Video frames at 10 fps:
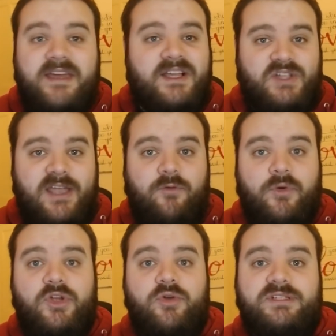Thanks to
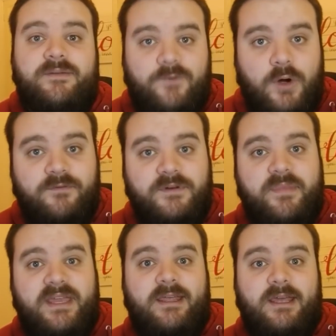everyone who was involved
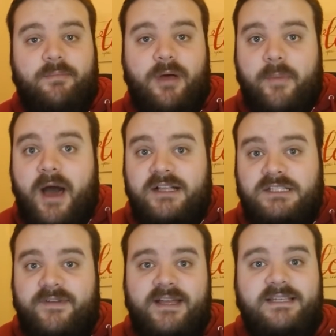in being a, a
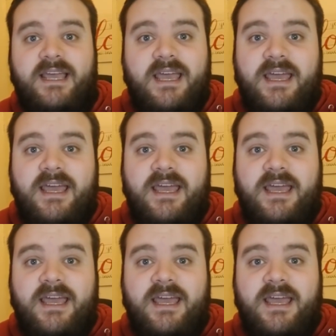part of it.